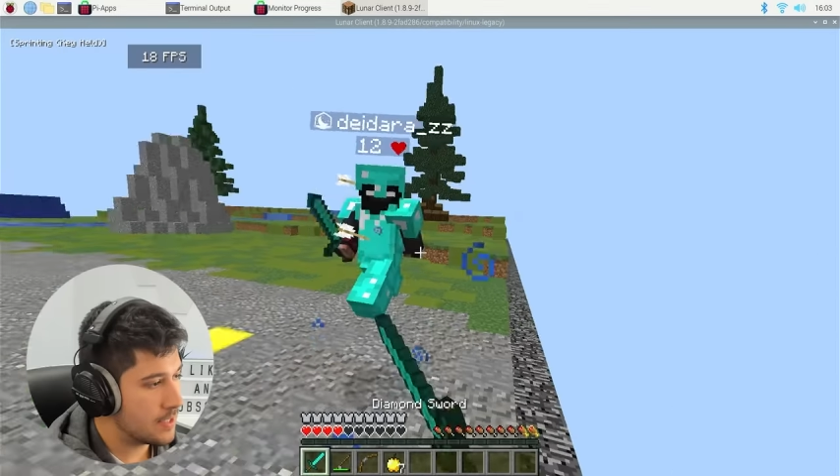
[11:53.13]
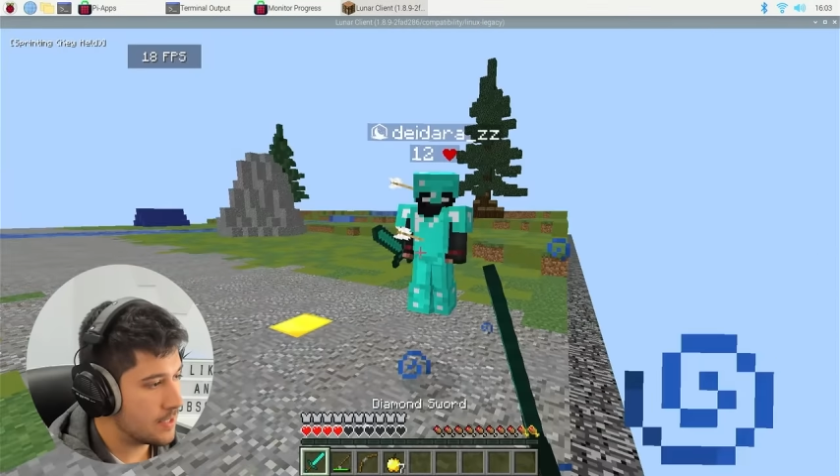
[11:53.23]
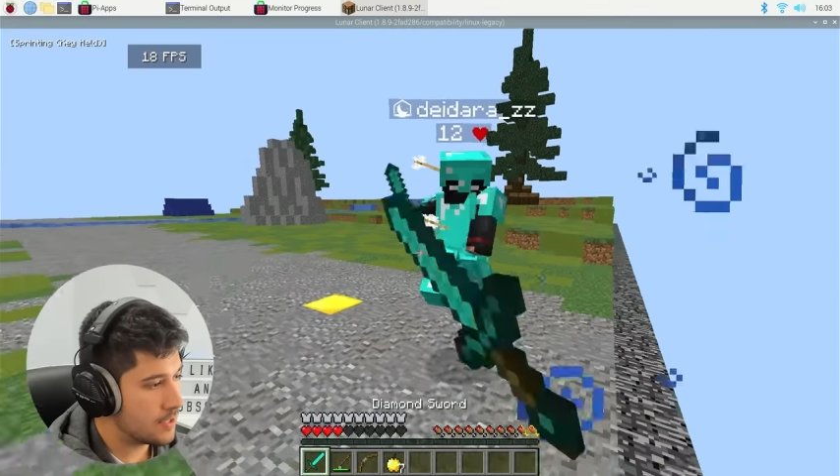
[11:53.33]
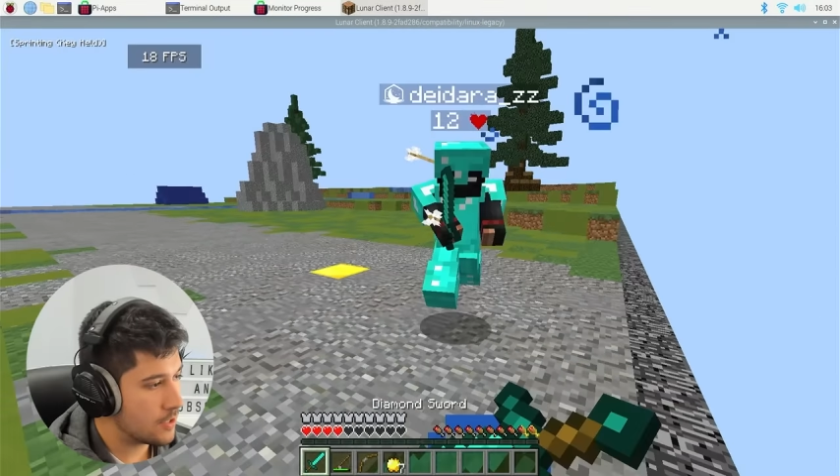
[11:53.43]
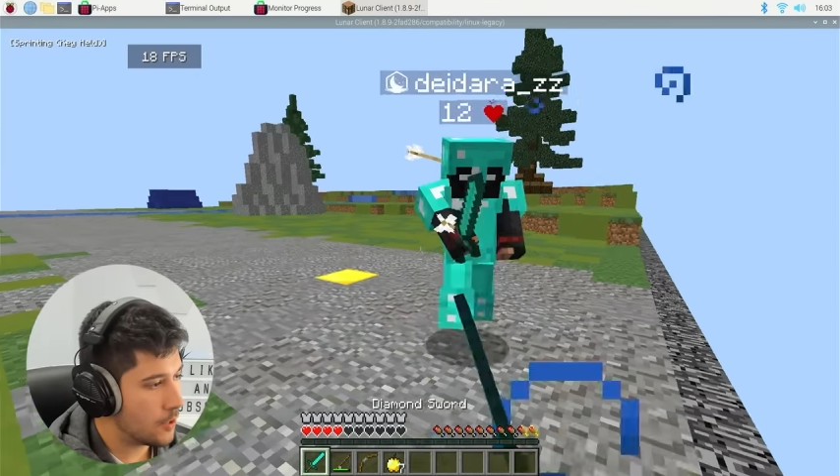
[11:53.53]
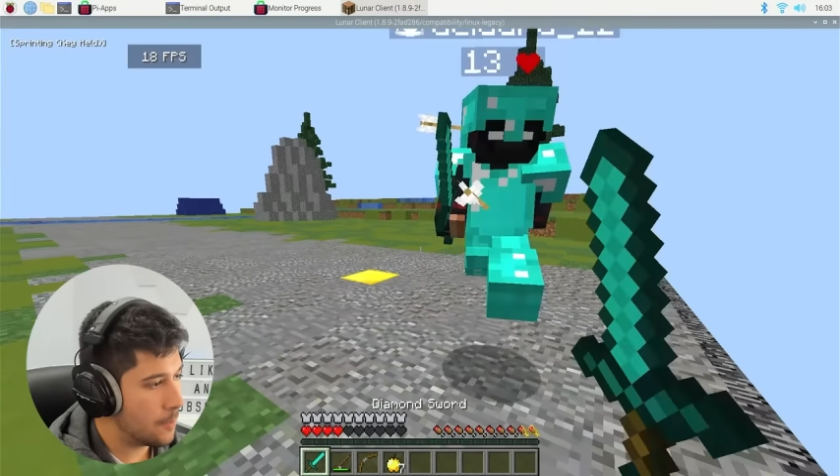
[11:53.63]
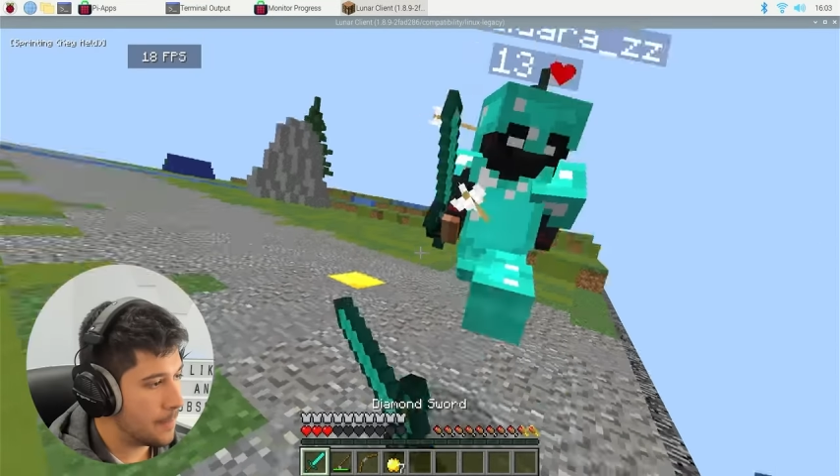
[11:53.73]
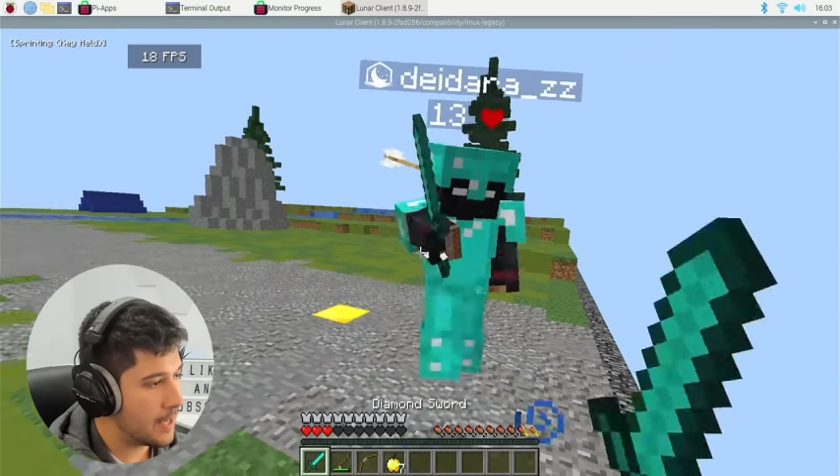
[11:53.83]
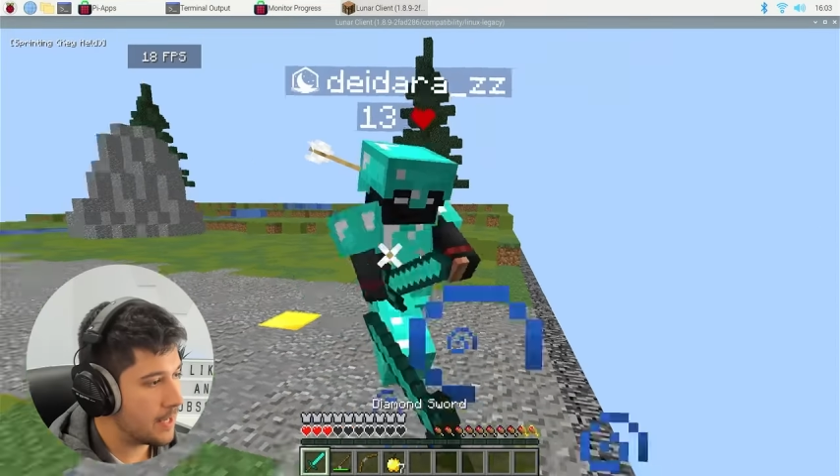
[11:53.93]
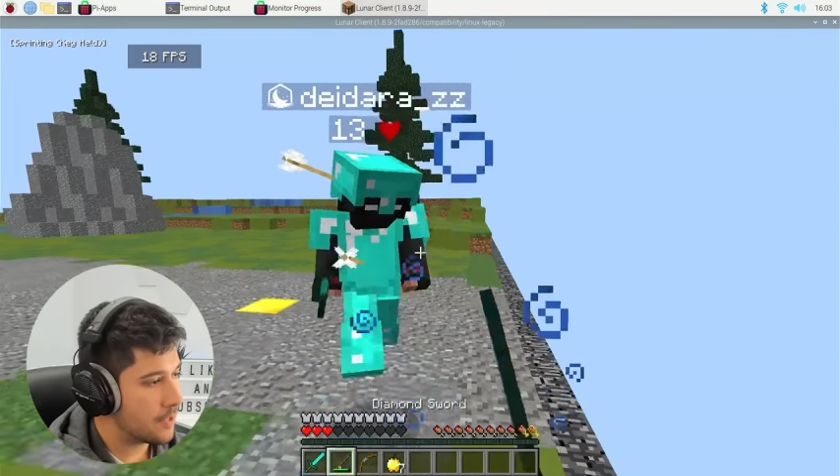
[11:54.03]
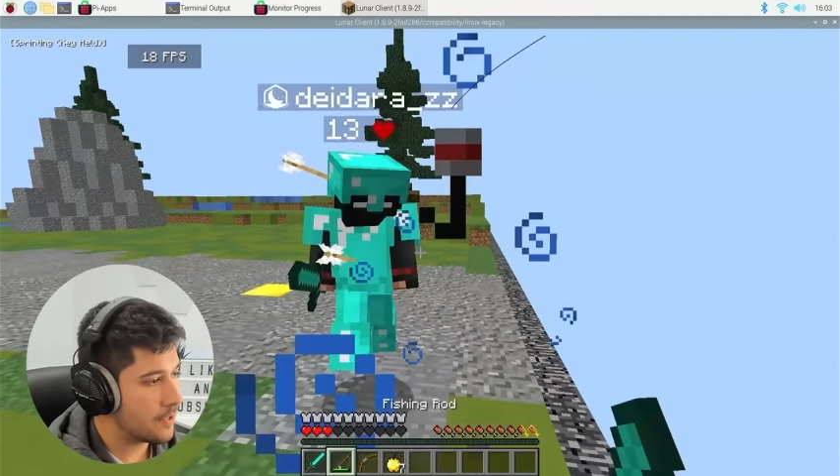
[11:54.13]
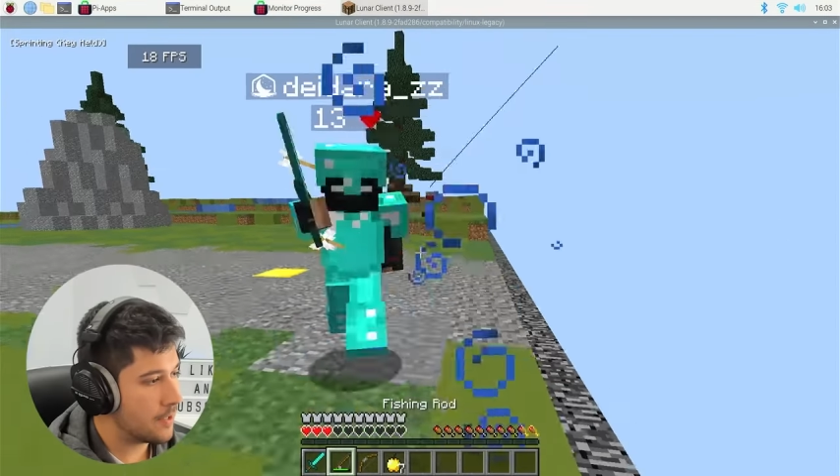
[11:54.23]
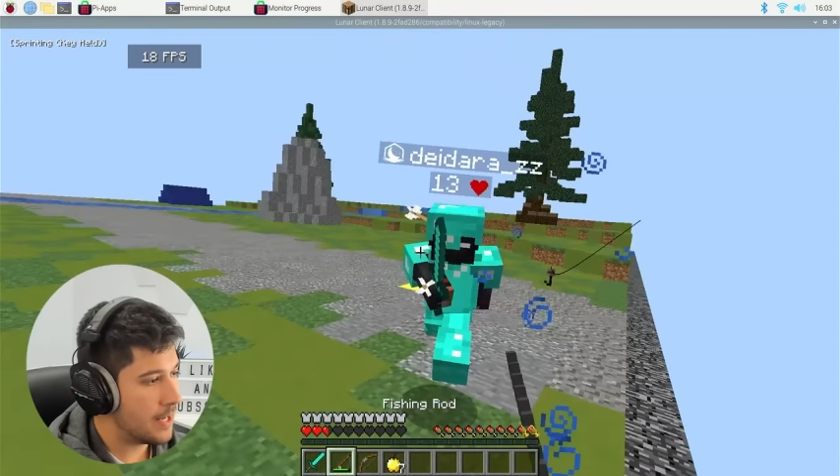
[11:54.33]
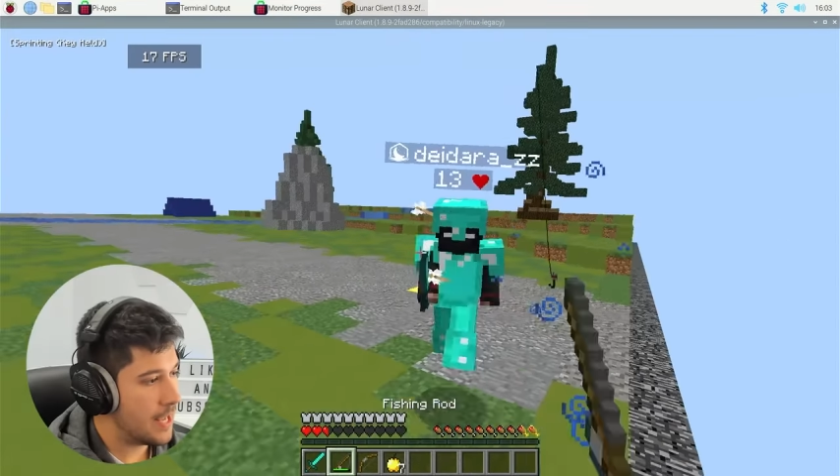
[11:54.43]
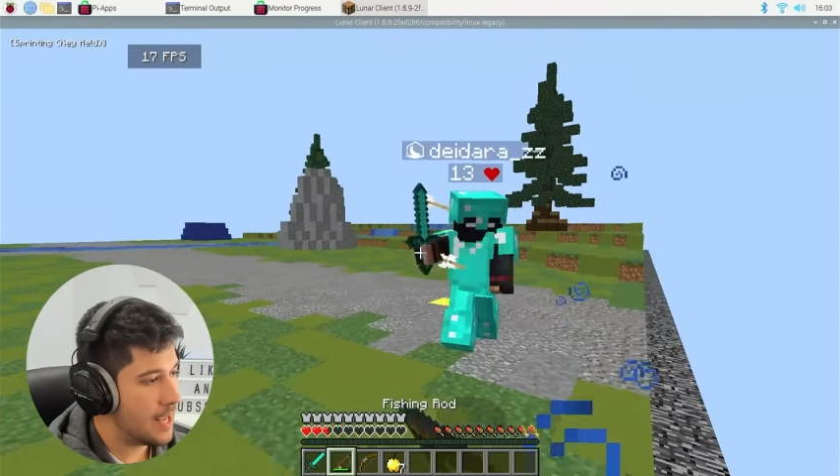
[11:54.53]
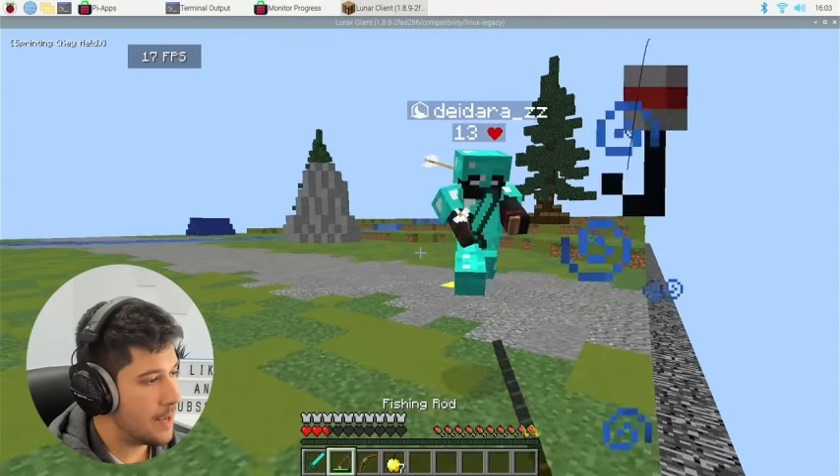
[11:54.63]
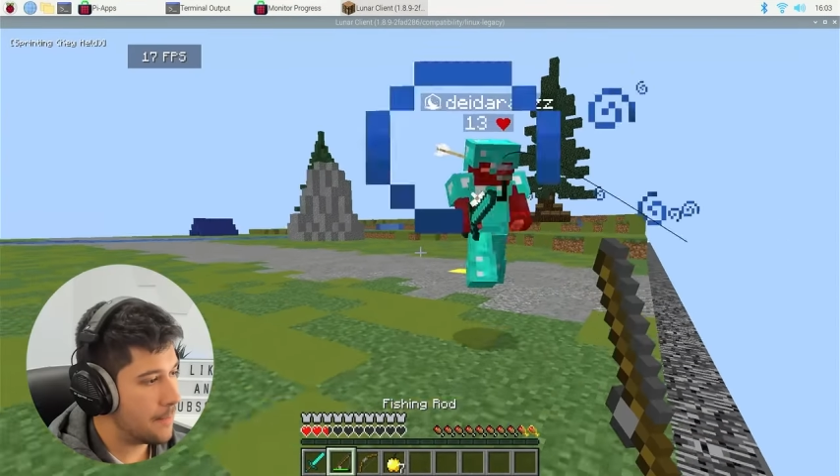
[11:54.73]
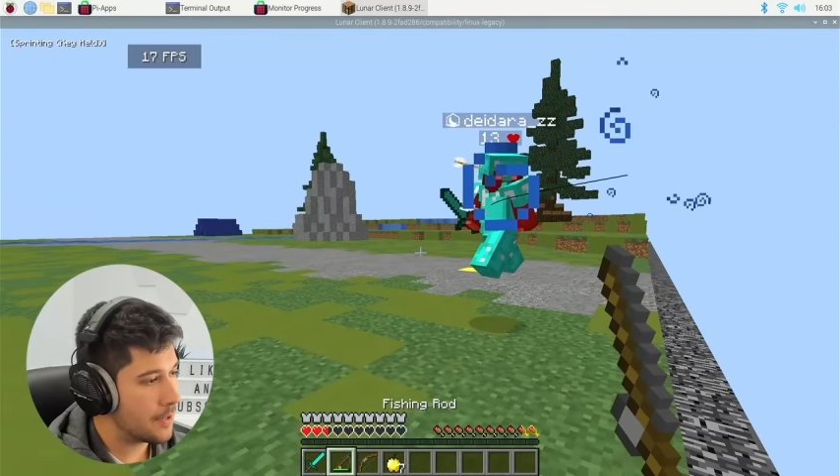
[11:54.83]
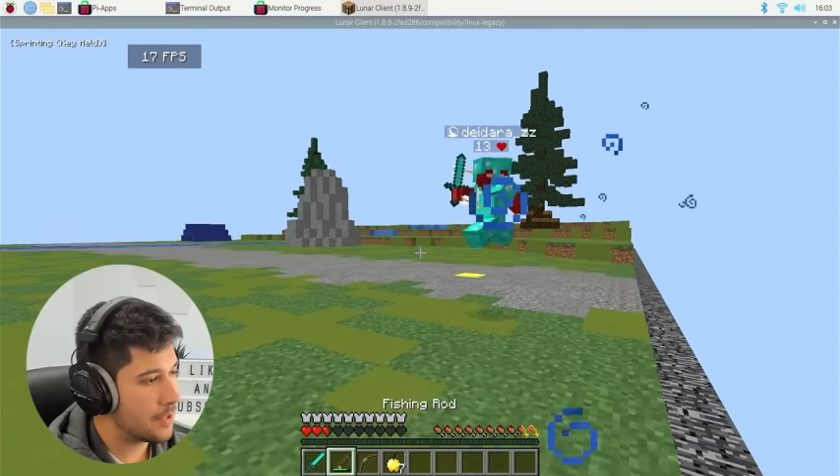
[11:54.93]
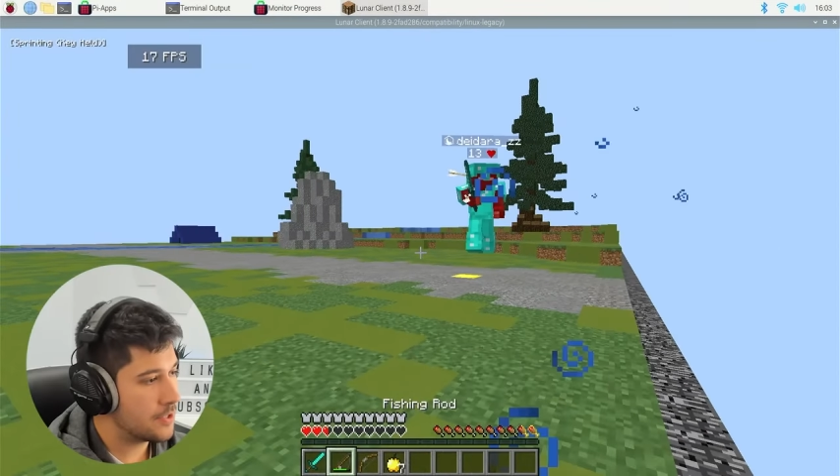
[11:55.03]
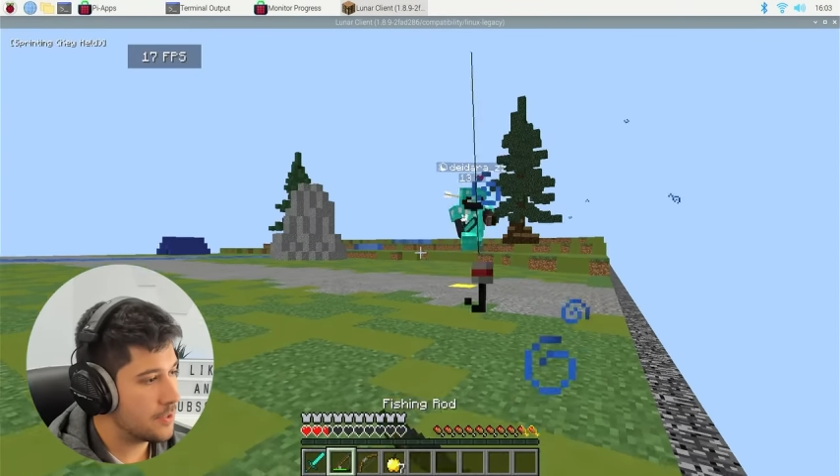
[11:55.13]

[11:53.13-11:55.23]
S is so bad. I can't aim, I can't